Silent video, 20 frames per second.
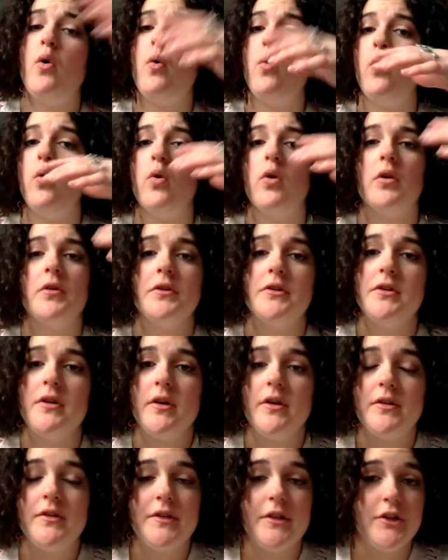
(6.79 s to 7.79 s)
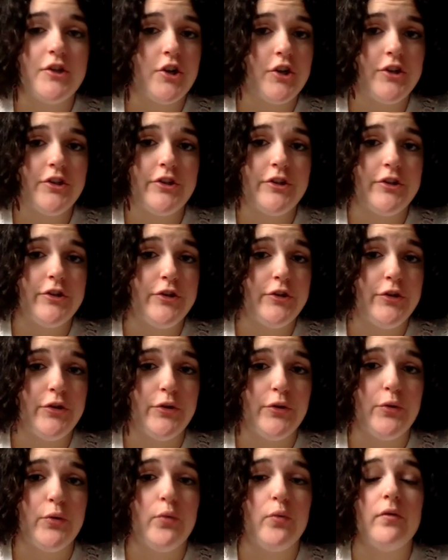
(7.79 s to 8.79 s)
or suggested
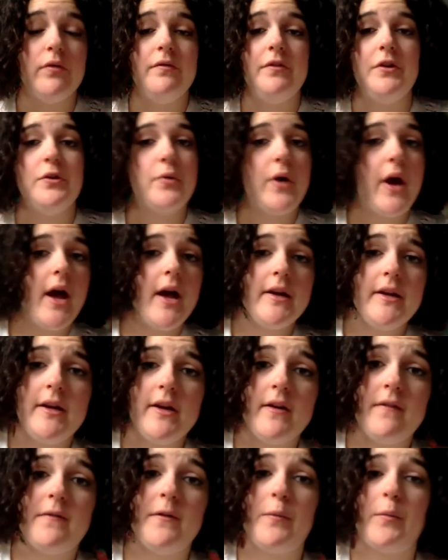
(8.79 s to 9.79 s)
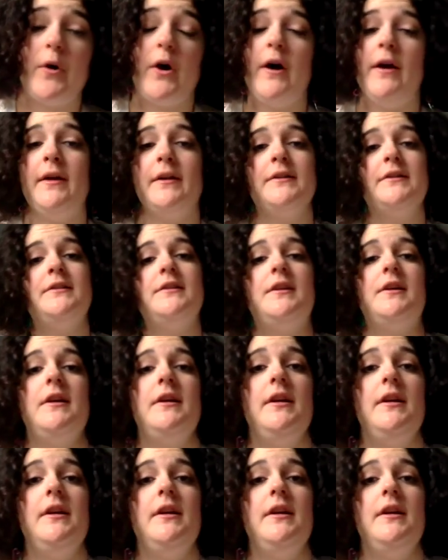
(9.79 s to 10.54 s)
to review any of the products,